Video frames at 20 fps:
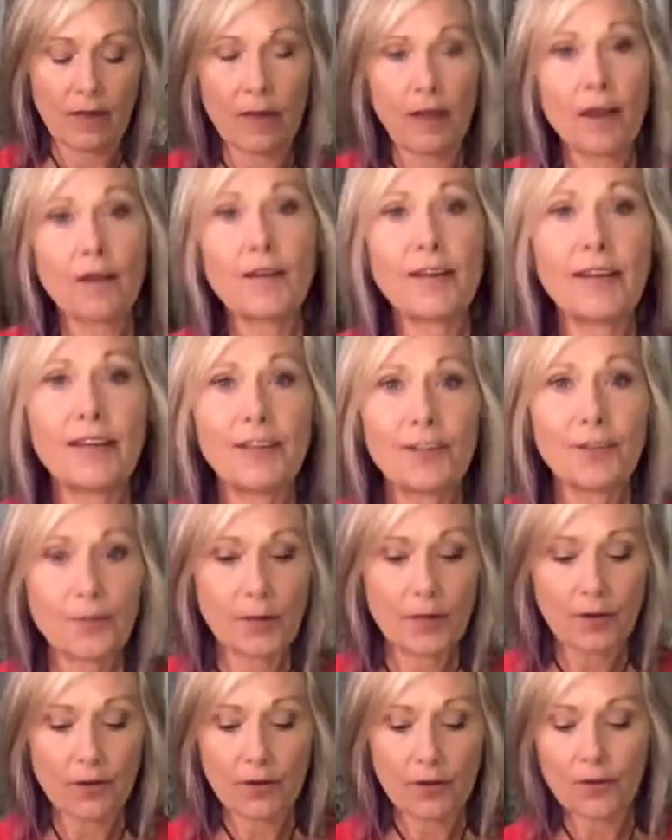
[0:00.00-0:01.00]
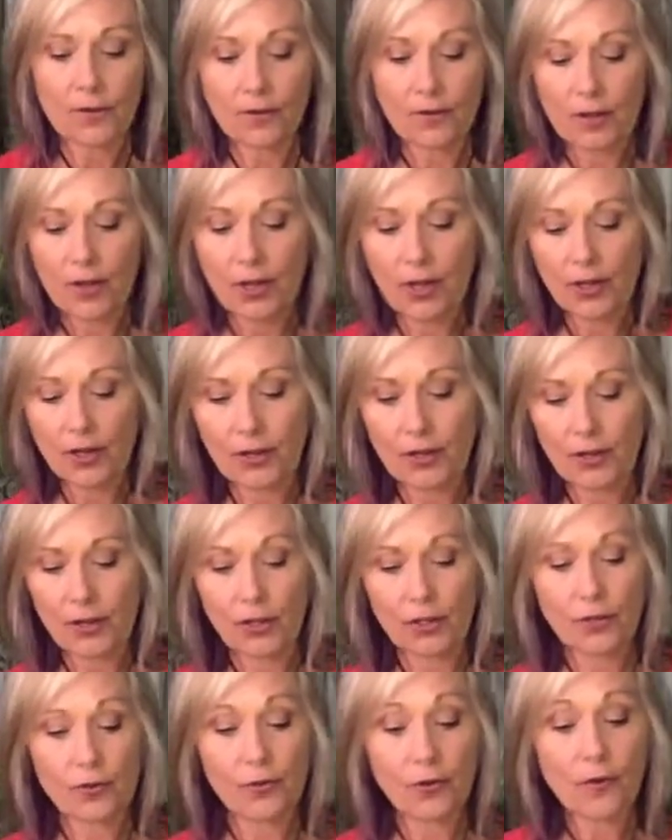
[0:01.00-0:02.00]
All right, here we go.
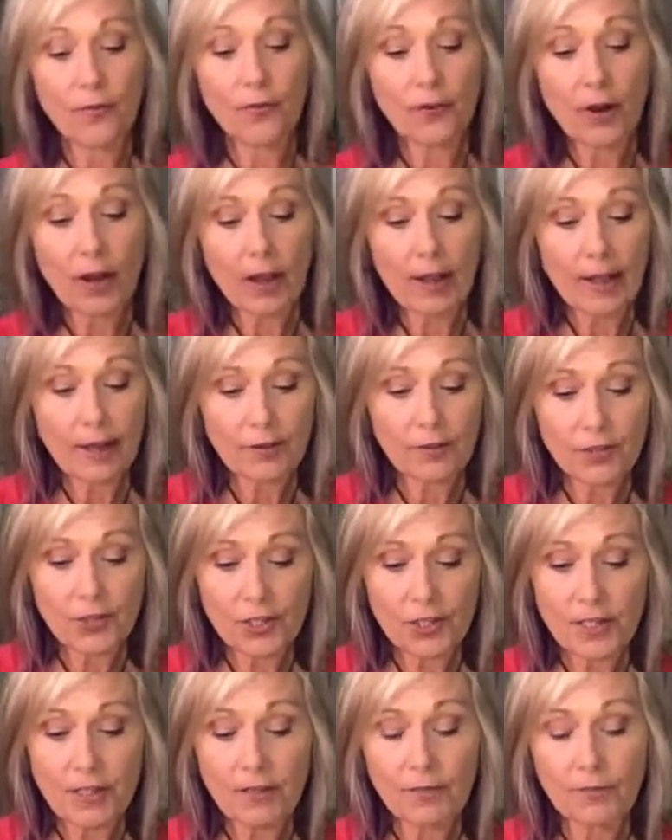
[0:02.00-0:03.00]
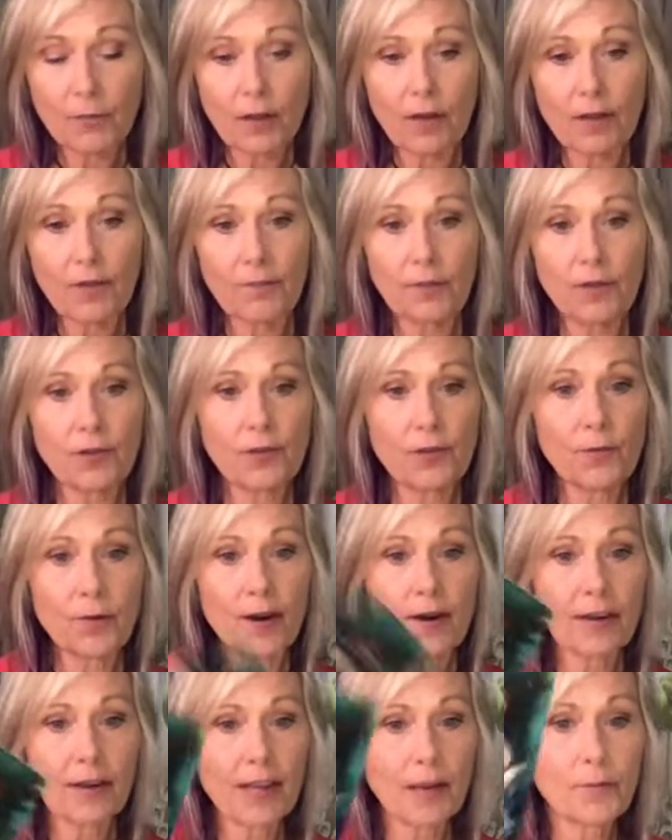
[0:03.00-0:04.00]
Your overall energy. Well, there you
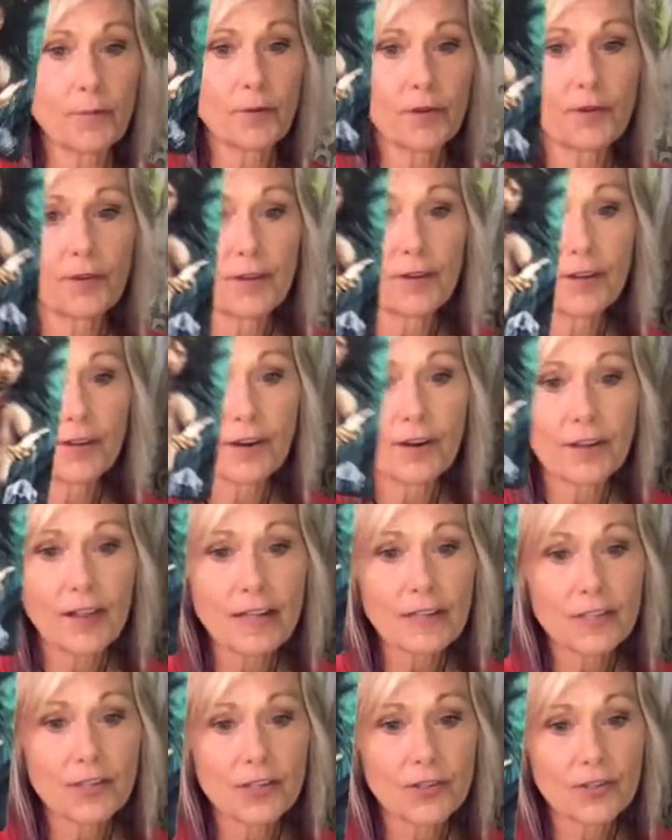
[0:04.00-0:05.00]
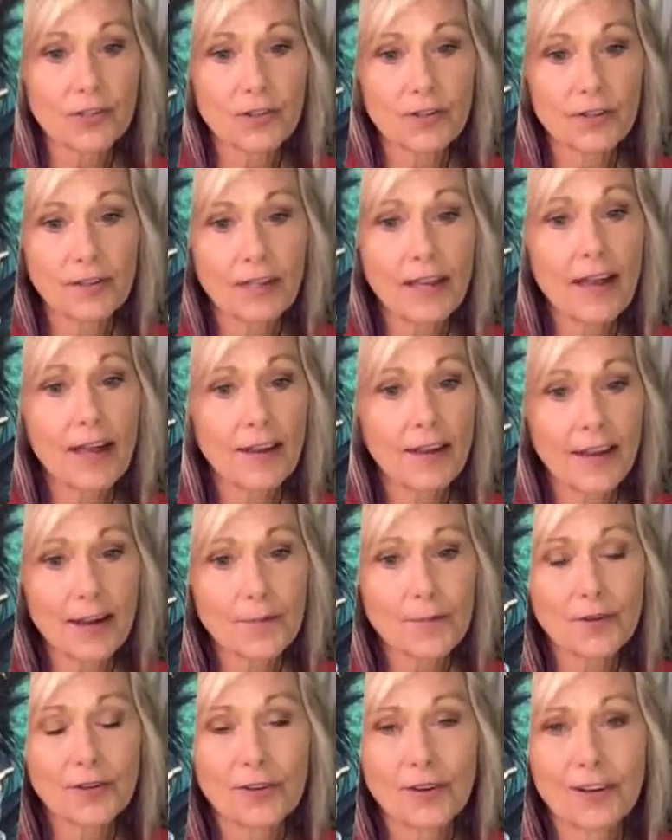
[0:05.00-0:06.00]
are, Capricorn. Or that's, yeah,
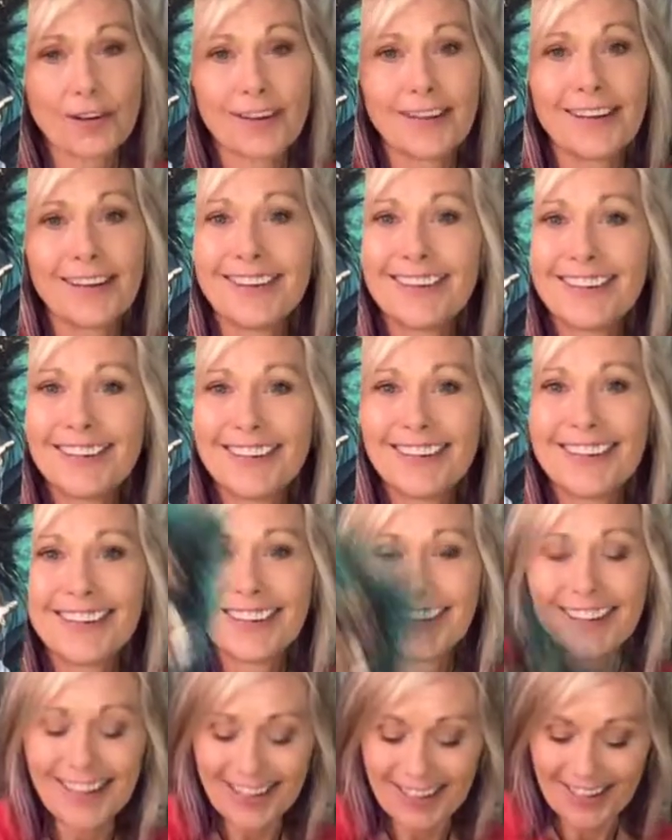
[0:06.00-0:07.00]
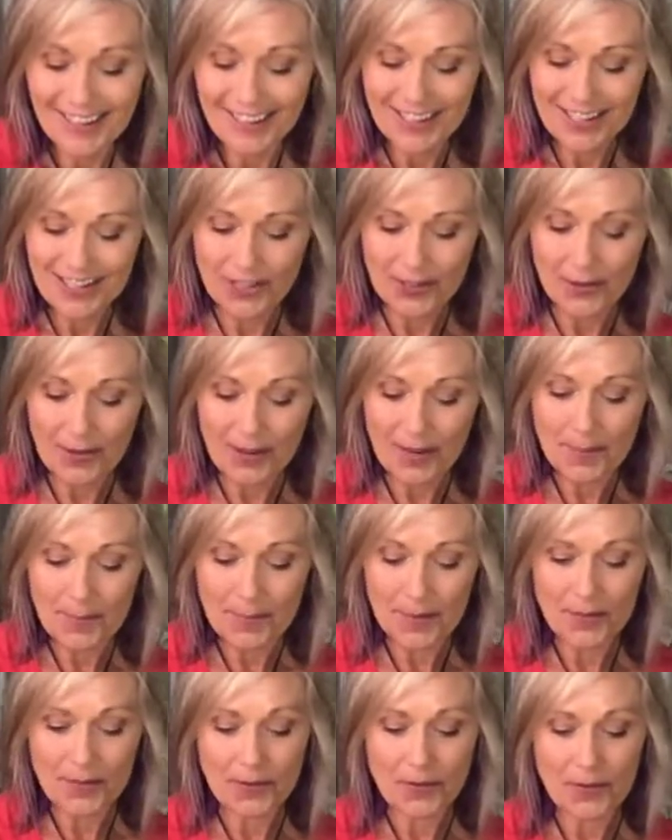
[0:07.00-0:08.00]
Capricorn. Showing up
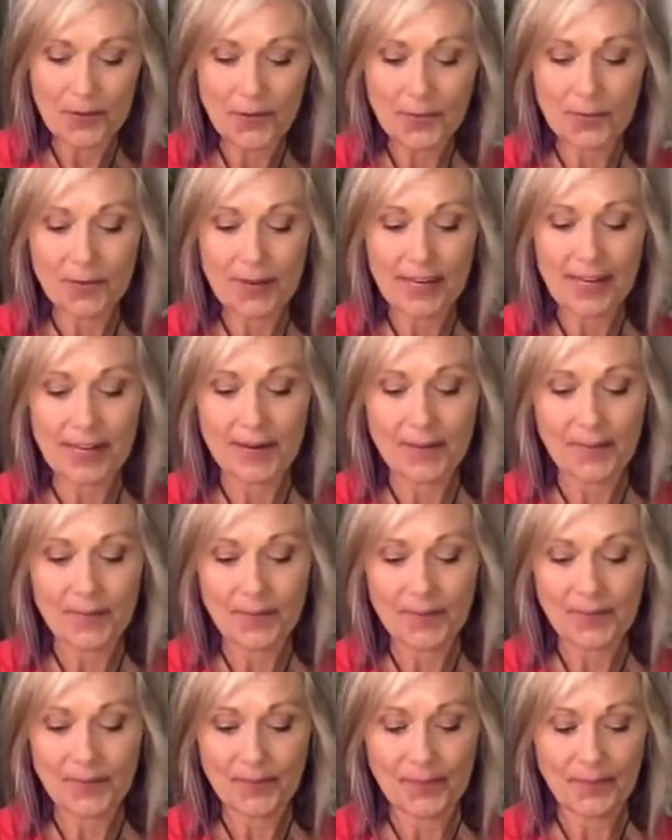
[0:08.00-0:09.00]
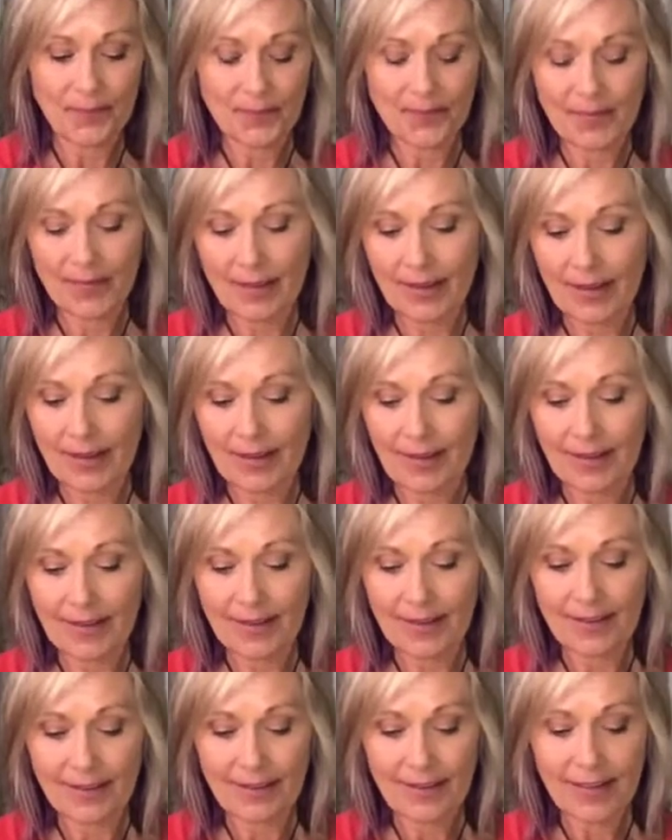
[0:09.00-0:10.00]
in your own reading.
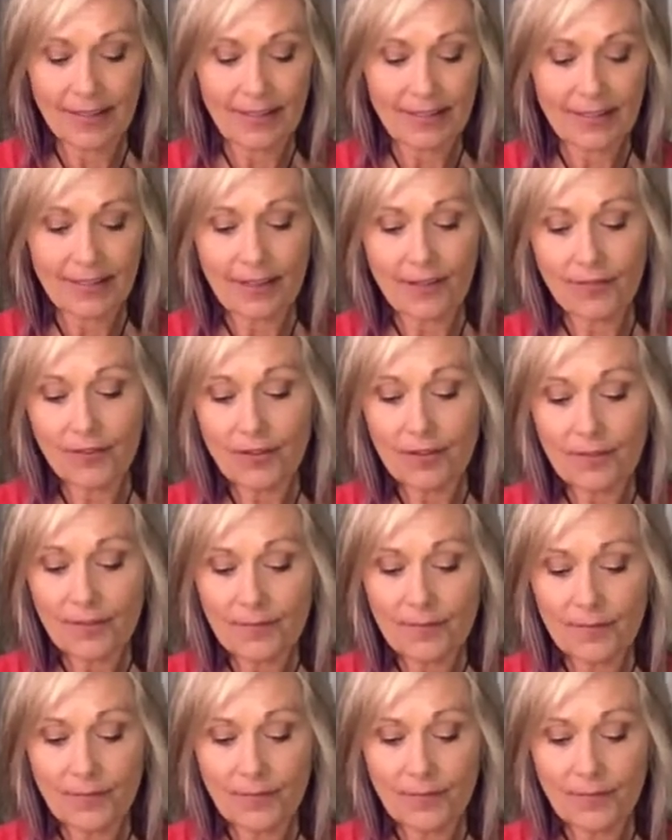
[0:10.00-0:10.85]
Got the Devil.